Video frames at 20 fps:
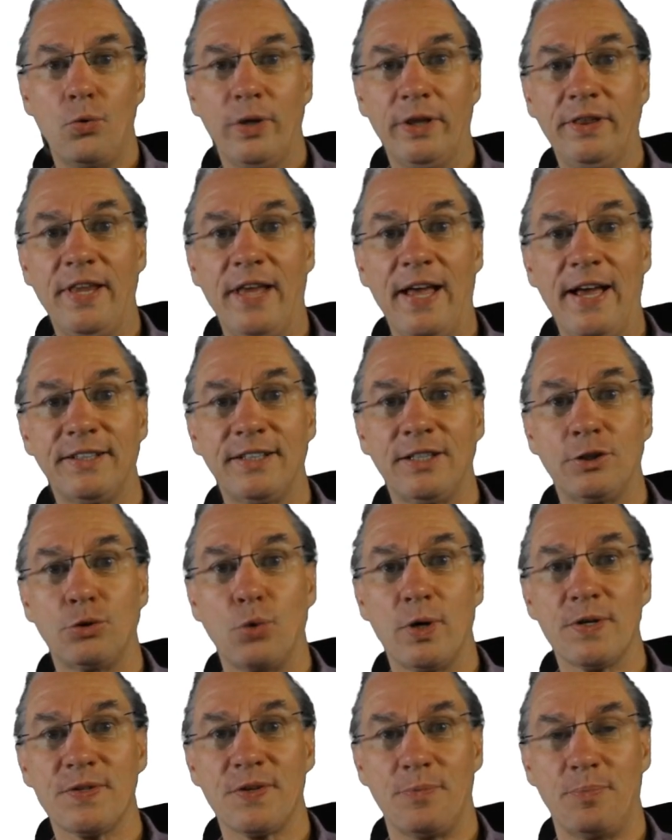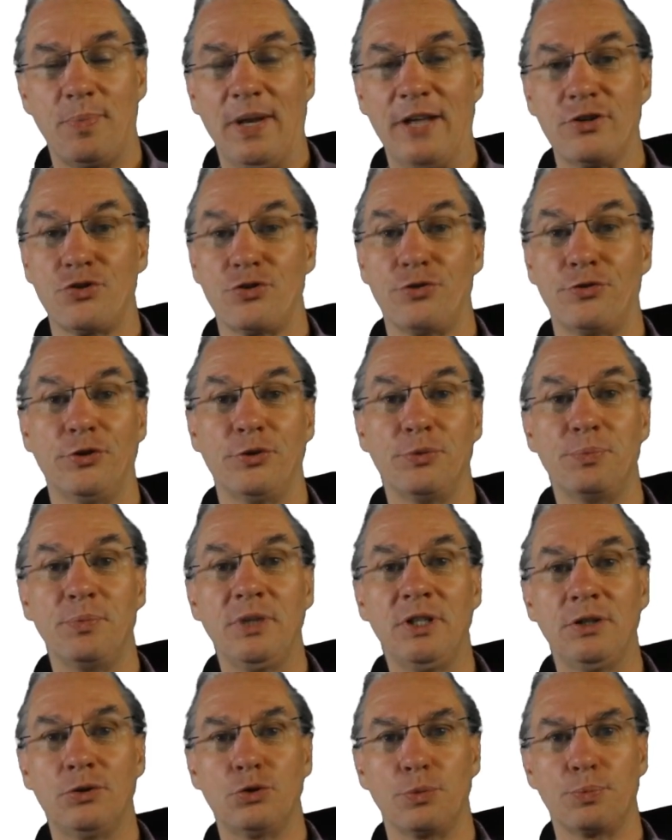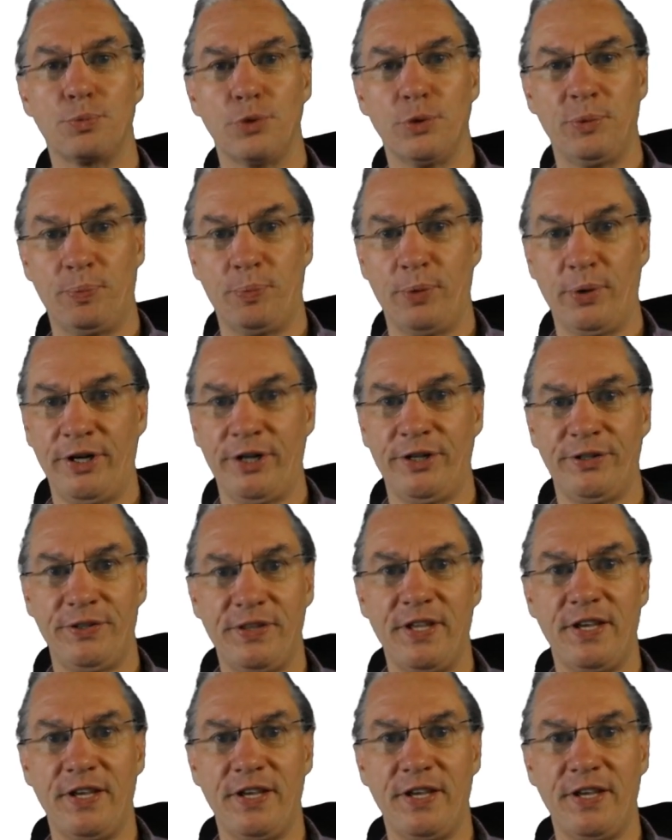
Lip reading: With that, it was a pleasure for me to prepare